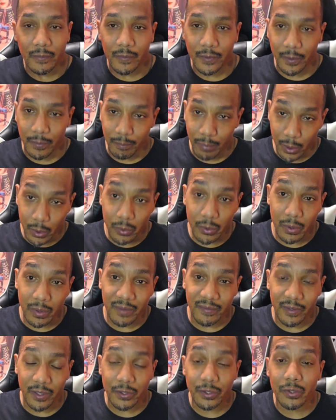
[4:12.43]
The Blue
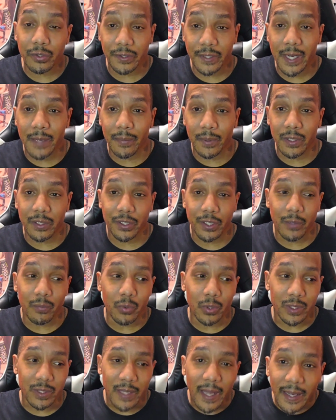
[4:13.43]
Universal Championship
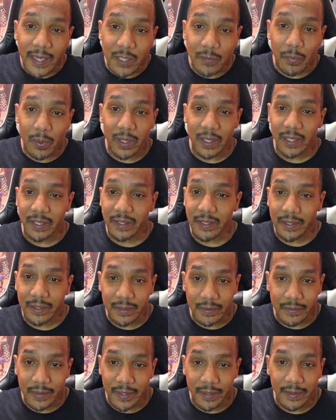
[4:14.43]
was nice, but it
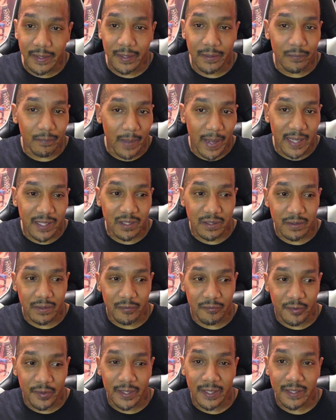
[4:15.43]
didn't match the
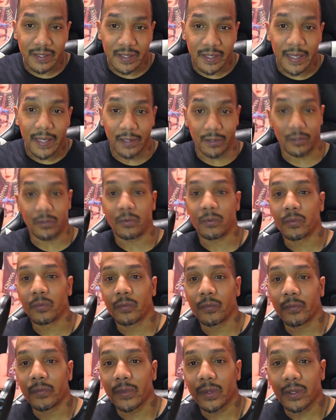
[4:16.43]
Fiend's gear.
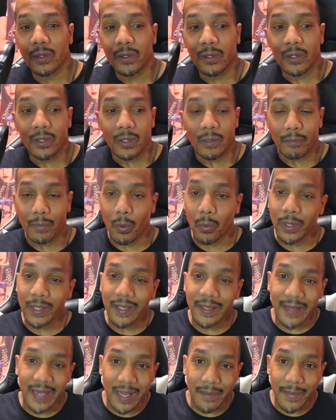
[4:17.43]
But when
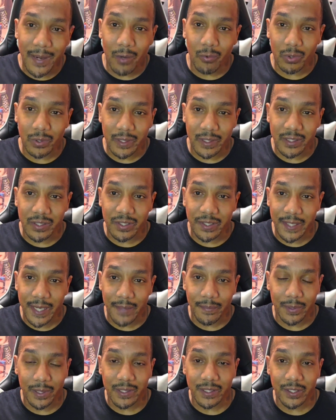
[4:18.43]
he came out with this
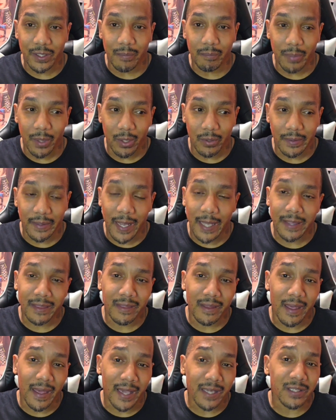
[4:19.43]
championship belt, and
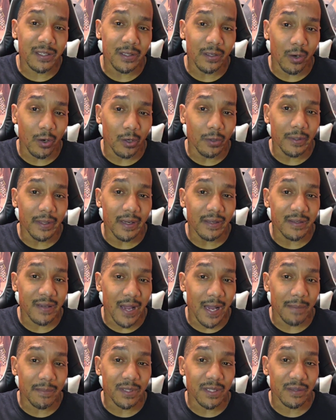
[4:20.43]
I've actually heard that
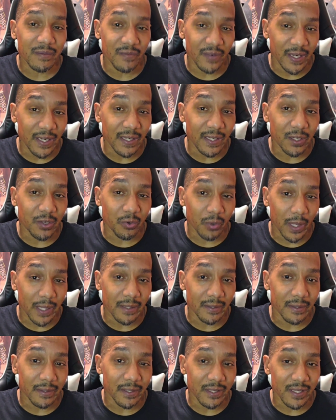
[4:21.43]
Tom Savini
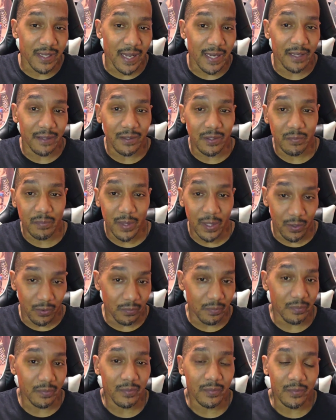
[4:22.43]
created the design of this belt,